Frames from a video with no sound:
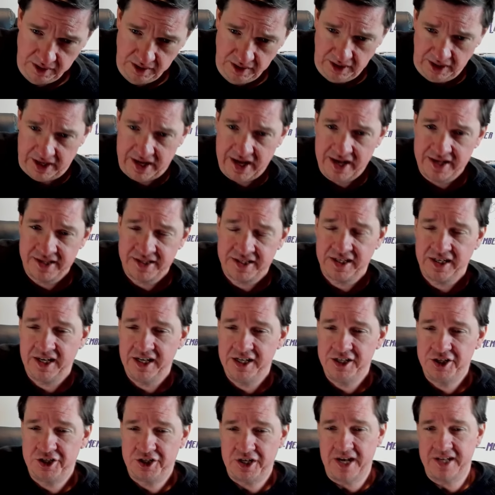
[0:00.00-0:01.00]

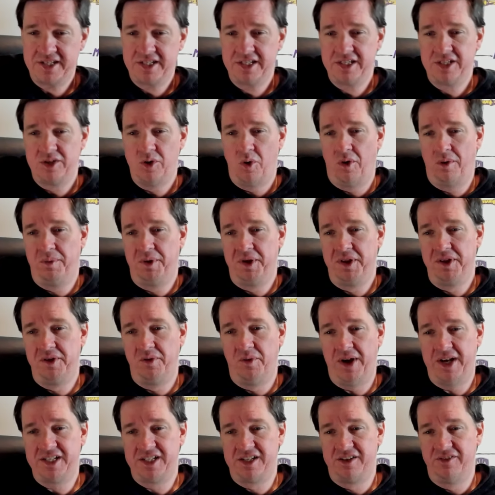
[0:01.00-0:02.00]
Kansaki Jess is normal, the
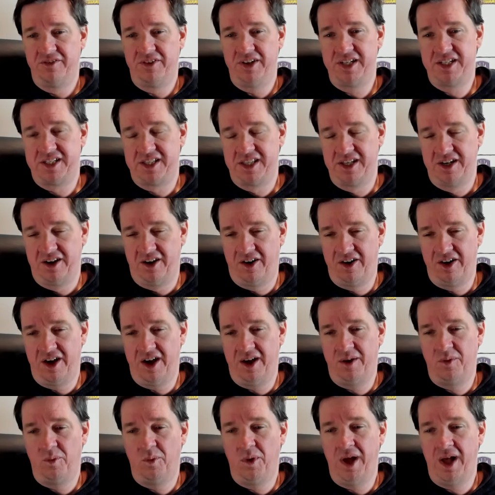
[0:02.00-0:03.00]
rest of us that are
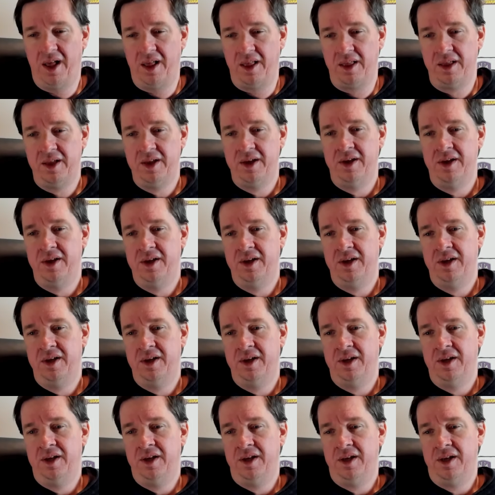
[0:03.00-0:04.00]
not, well,
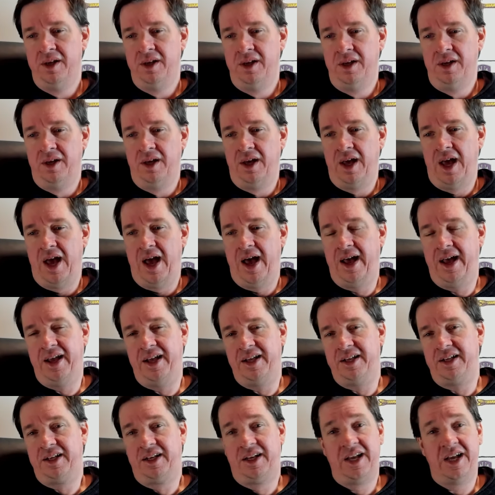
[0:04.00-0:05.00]

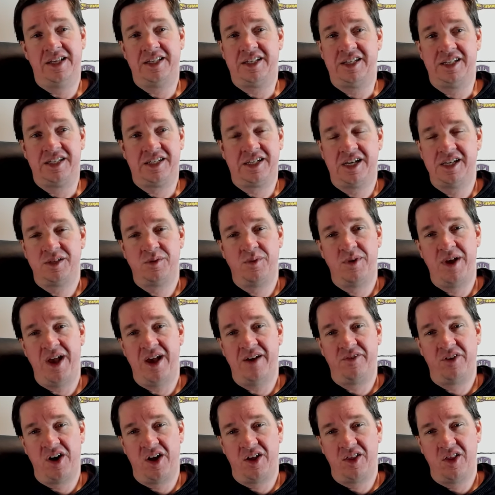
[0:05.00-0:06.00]
I guess it's because we
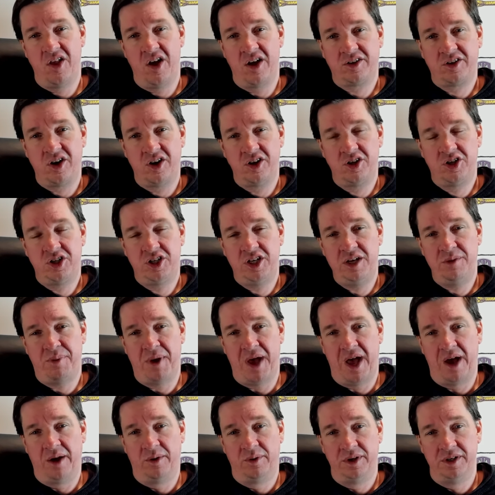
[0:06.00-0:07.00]
haven't unlocked our chi
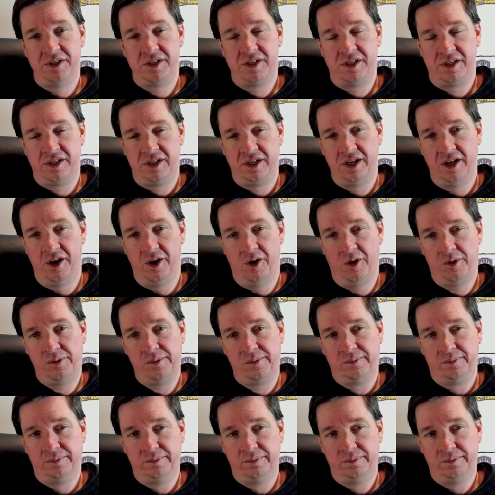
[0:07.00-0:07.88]
powers, you know?